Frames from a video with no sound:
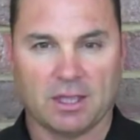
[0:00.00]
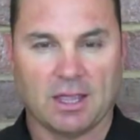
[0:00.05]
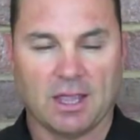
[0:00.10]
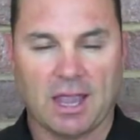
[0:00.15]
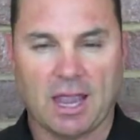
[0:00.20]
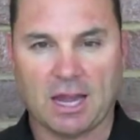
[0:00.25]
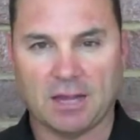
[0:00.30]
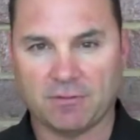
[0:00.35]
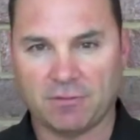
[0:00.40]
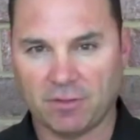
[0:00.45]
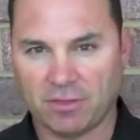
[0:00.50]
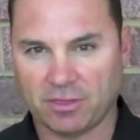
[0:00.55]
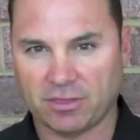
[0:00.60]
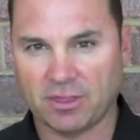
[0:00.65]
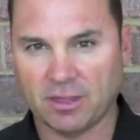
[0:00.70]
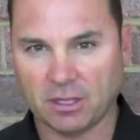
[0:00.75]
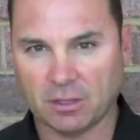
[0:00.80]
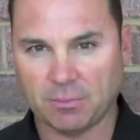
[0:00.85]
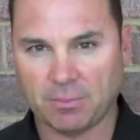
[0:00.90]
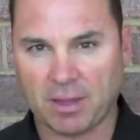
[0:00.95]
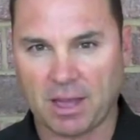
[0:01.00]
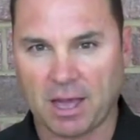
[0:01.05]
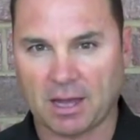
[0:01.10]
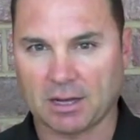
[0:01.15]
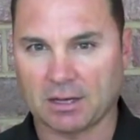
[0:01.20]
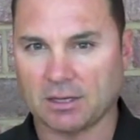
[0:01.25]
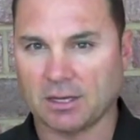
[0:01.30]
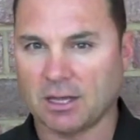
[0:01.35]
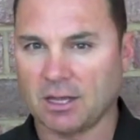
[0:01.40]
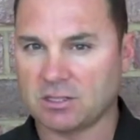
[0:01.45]
And if you think about
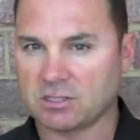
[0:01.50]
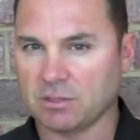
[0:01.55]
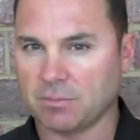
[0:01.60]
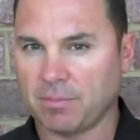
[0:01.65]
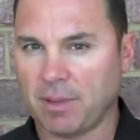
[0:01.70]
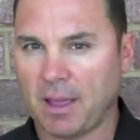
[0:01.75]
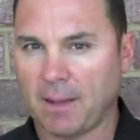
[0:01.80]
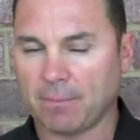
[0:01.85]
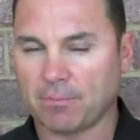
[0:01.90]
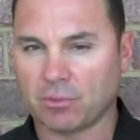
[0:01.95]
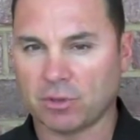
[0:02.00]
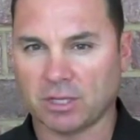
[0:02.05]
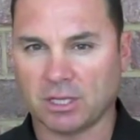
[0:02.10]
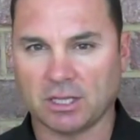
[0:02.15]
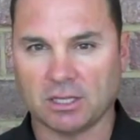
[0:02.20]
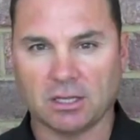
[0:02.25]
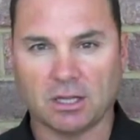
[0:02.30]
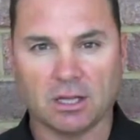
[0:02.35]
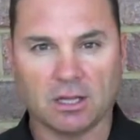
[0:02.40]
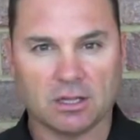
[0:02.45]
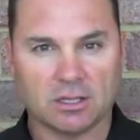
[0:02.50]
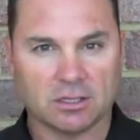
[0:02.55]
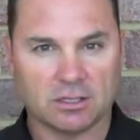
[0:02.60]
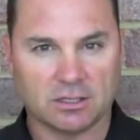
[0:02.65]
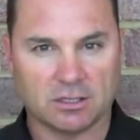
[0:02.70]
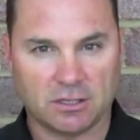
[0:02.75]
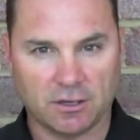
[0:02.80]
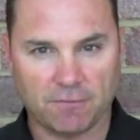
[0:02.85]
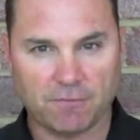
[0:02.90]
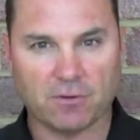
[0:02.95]
it, it's about bringing
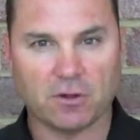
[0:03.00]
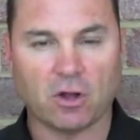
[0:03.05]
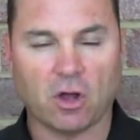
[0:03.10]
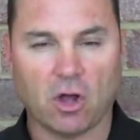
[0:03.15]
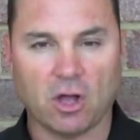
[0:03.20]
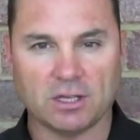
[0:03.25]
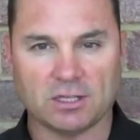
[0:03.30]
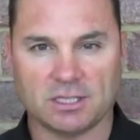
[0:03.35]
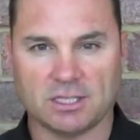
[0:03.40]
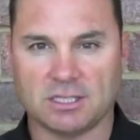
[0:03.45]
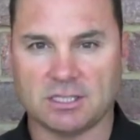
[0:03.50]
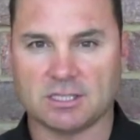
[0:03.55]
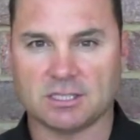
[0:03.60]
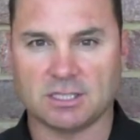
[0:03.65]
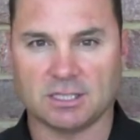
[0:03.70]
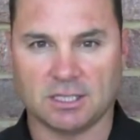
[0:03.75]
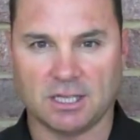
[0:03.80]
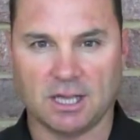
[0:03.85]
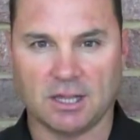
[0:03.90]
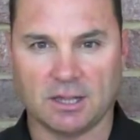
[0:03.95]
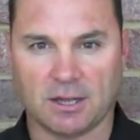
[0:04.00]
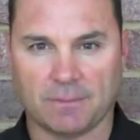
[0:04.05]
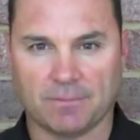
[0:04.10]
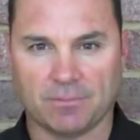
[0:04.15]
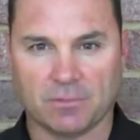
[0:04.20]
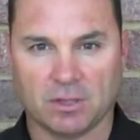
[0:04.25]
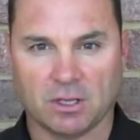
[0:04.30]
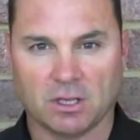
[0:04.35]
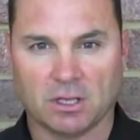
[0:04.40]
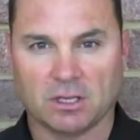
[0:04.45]
different ideas together.
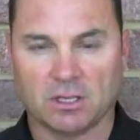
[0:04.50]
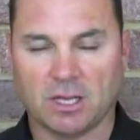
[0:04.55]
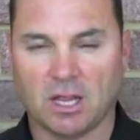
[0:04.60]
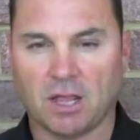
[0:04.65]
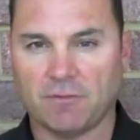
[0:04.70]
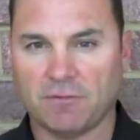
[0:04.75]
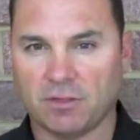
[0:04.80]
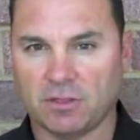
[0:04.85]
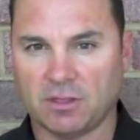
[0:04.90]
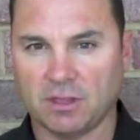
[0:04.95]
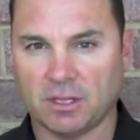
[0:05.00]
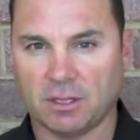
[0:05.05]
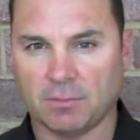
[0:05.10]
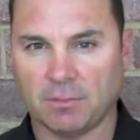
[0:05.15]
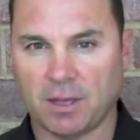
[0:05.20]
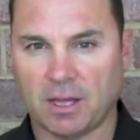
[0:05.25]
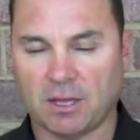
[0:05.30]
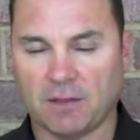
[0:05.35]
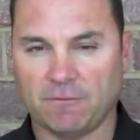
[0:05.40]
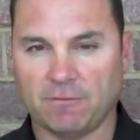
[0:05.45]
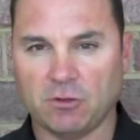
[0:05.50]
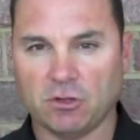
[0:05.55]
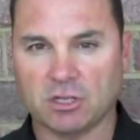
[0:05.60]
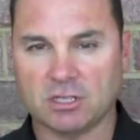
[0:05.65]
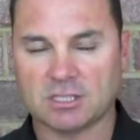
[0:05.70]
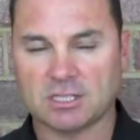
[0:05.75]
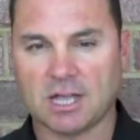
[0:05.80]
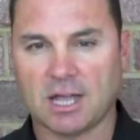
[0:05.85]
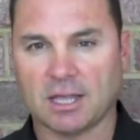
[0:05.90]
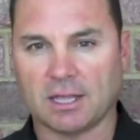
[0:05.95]
Now, if you think about it, if you can
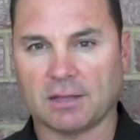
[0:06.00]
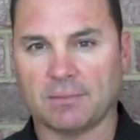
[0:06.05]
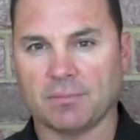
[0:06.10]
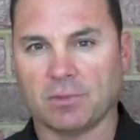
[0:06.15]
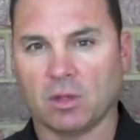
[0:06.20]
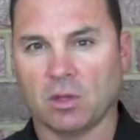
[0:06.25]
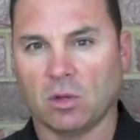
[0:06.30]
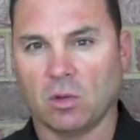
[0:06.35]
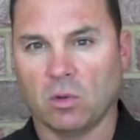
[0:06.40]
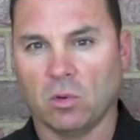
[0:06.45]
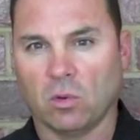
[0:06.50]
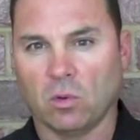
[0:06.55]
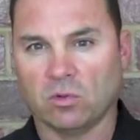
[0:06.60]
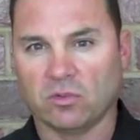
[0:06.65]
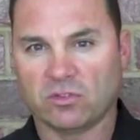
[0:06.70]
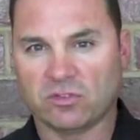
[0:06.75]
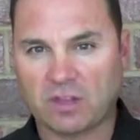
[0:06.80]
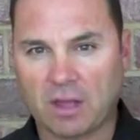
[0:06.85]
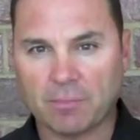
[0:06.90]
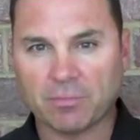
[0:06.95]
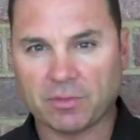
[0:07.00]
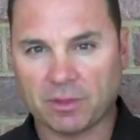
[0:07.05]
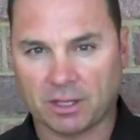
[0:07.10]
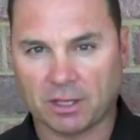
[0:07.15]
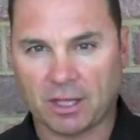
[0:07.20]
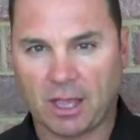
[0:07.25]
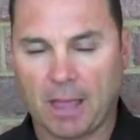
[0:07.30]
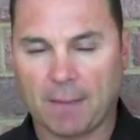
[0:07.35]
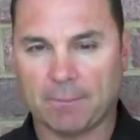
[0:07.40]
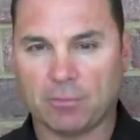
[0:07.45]
take something
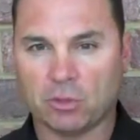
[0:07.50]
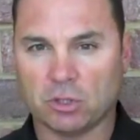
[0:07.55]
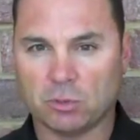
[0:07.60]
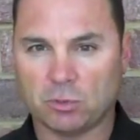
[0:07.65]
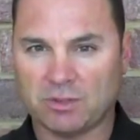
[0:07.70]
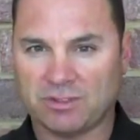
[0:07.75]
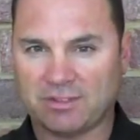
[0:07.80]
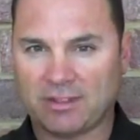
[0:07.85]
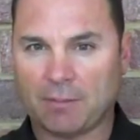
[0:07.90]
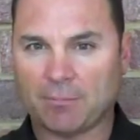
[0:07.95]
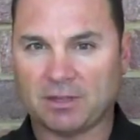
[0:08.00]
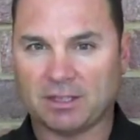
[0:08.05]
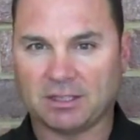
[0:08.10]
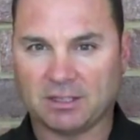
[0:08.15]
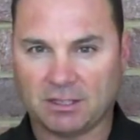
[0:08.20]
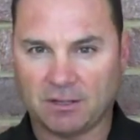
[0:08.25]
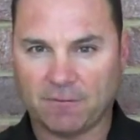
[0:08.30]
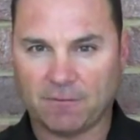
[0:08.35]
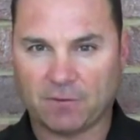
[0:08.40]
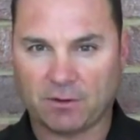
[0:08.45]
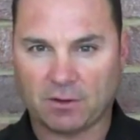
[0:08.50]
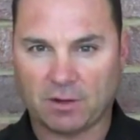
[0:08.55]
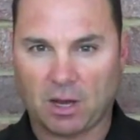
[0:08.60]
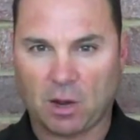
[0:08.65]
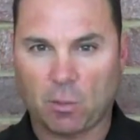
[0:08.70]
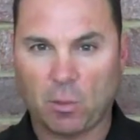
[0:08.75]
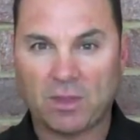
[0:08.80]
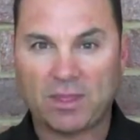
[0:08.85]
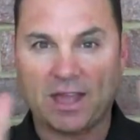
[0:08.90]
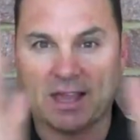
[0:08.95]
and put it with something different,
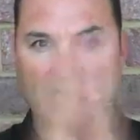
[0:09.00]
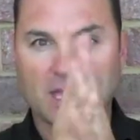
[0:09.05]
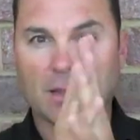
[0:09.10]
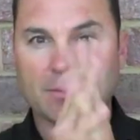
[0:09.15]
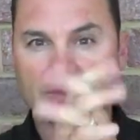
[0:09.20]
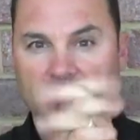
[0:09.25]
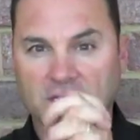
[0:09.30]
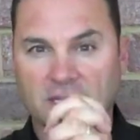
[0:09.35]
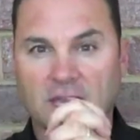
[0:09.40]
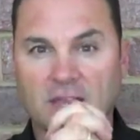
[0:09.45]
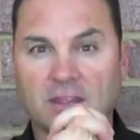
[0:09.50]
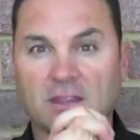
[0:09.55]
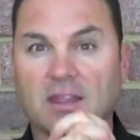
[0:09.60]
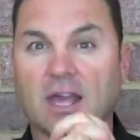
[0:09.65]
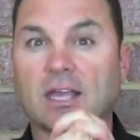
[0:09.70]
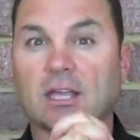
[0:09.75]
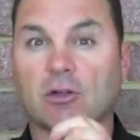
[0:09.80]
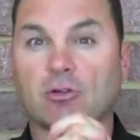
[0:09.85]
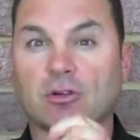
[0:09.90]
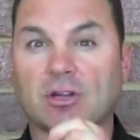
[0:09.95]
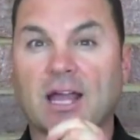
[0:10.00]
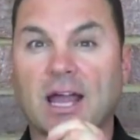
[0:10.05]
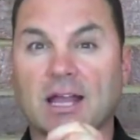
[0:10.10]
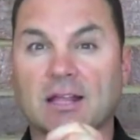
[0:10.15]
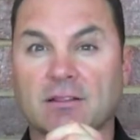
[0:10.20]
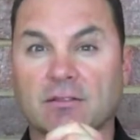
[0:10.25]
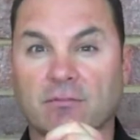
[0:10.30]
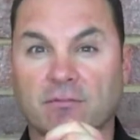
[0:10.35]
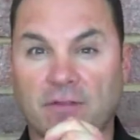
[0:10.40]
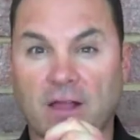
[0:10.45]
and when they come together, they
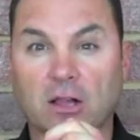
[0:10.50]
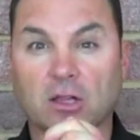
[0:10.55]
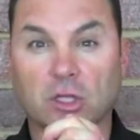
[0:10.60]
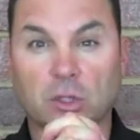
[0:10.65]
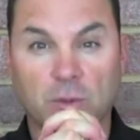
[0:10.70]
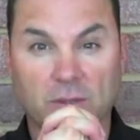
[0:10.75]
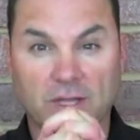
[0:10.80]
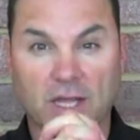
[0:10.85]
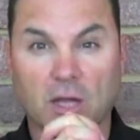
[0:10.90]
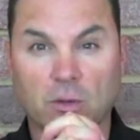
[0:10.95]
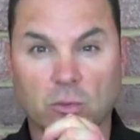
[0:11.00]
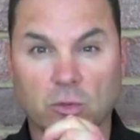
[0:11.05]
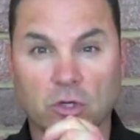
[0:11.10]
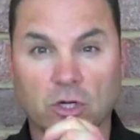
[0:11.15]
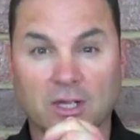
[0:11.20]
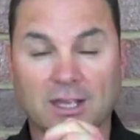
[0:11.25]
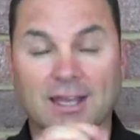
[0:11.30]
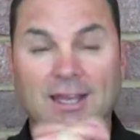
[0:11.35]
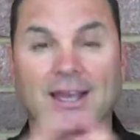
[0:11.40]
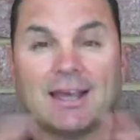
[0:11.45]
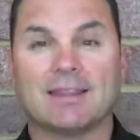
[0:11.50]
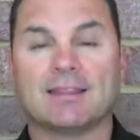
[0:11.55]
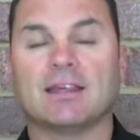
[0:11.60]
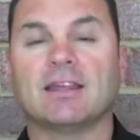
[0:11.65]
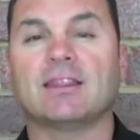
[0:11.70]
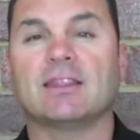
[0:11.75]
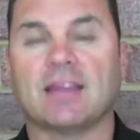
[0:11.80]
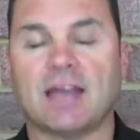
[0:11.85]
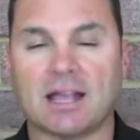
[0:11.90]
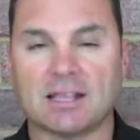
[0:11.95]
create value and they work,
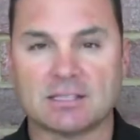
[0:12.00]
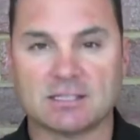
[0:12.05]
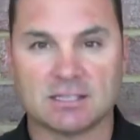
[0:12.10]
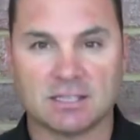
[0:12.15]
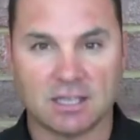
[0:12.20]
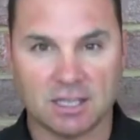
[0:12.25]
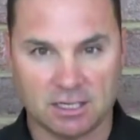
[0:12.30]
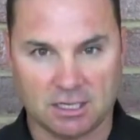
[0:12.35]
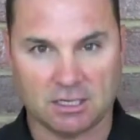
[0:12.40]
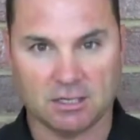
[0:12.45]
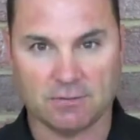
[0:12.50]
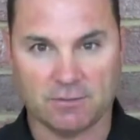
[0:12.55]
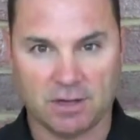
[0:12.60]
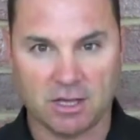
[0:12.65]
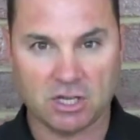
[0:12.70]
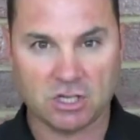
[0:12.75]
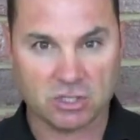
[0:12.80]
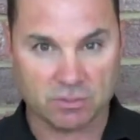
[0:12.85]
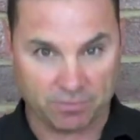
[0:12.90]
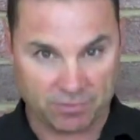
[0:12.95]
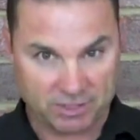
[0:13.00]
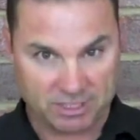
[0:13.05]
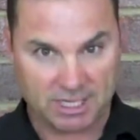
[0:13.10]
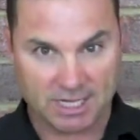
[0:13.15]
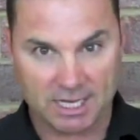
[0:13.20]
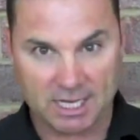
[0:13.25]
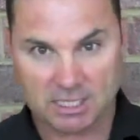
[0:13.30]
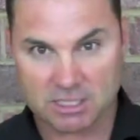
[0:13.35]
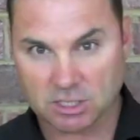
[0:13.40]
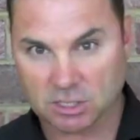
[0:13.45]
then that's an innovation. So
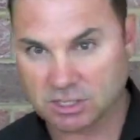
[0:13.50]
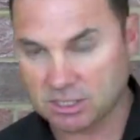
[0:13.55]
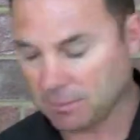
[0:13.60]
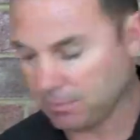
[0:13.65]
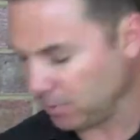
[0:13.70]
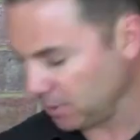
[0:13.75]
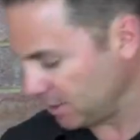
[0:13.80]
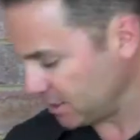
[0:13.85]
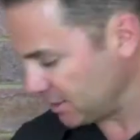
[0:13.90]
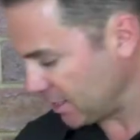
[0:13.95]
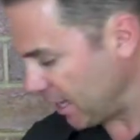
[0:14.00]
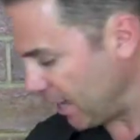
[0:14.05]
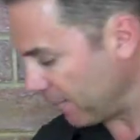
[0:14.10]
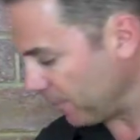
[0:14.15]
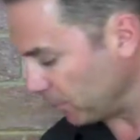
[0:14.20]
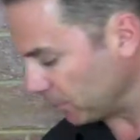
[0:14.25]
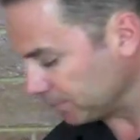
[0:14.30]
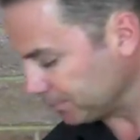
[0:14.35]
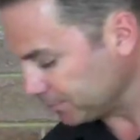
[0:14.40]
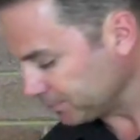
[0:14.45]
here's a simple example.